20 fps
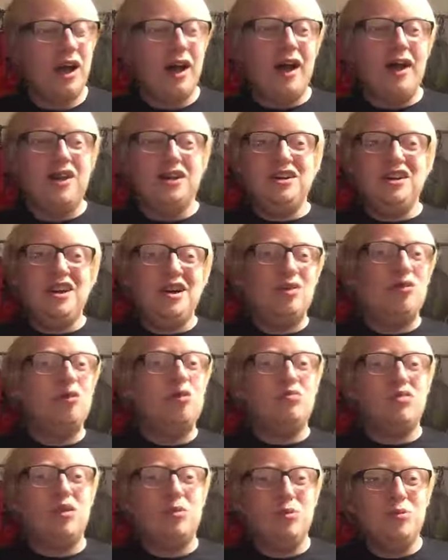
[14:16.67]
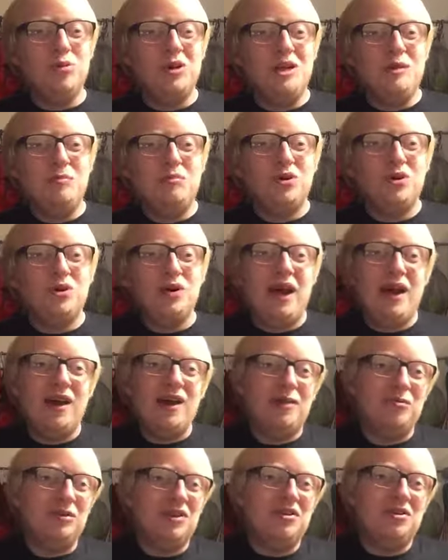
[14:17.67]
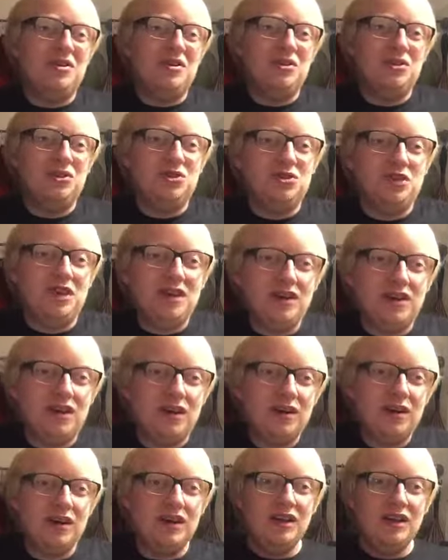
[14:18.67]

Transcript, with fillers: I don't know, probably, but hey, I'm the clueless drinker.